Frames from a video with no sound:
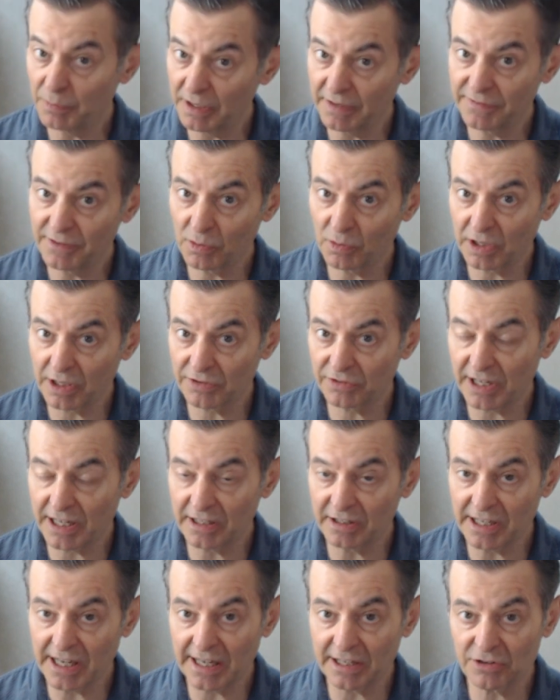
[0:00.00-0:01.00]
But if you want to
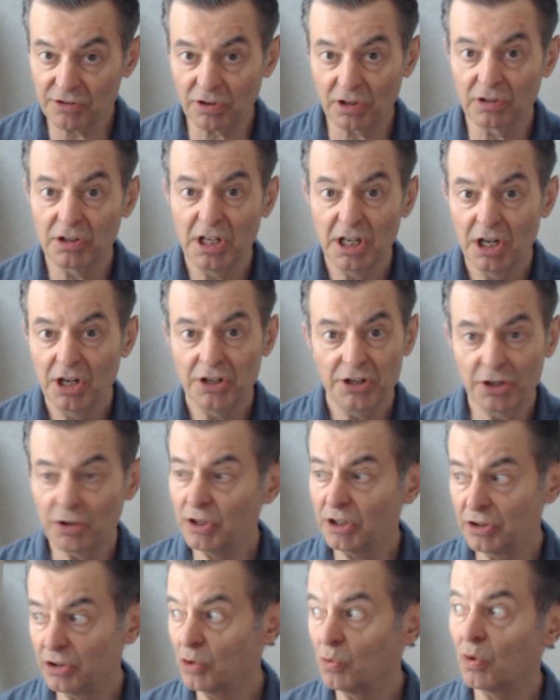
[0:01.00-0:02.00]
stay natural, you
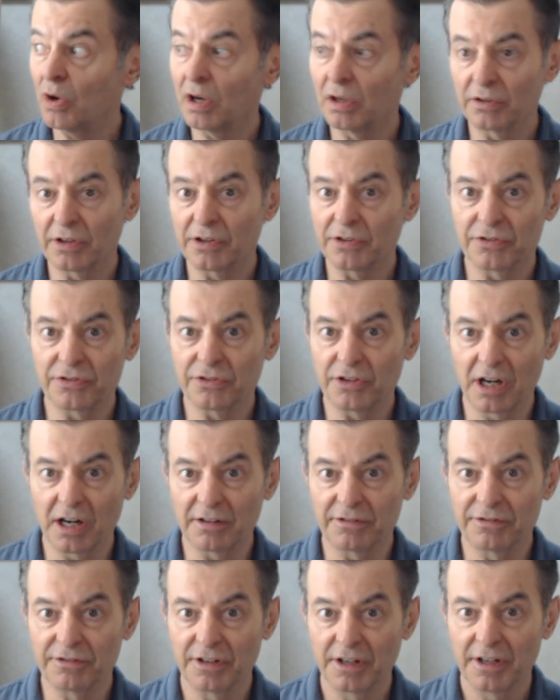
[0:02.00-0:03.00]
can do all this
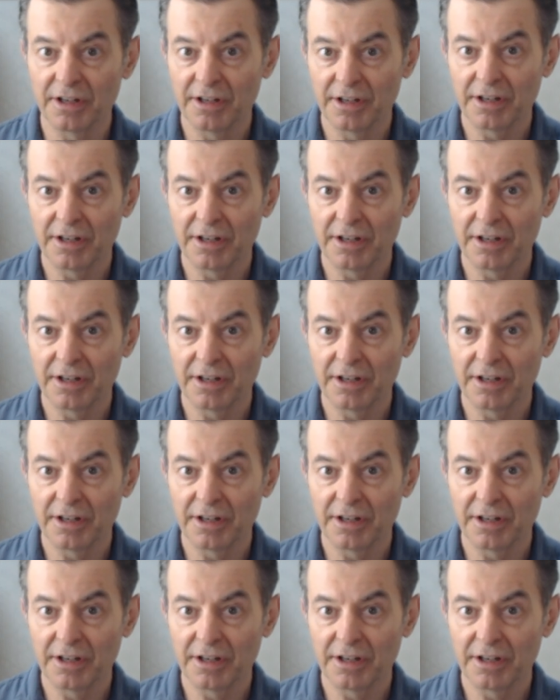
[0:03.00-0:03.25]
stuff